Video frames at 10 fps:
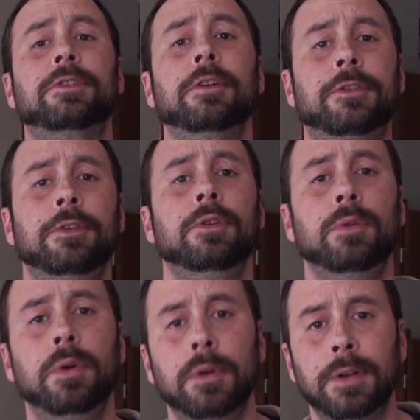sure
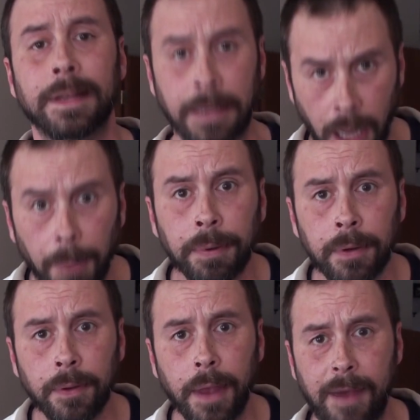to clean
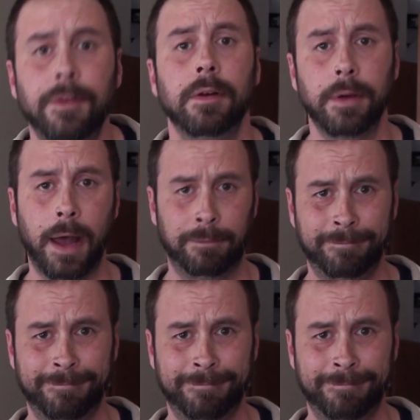up after you're done.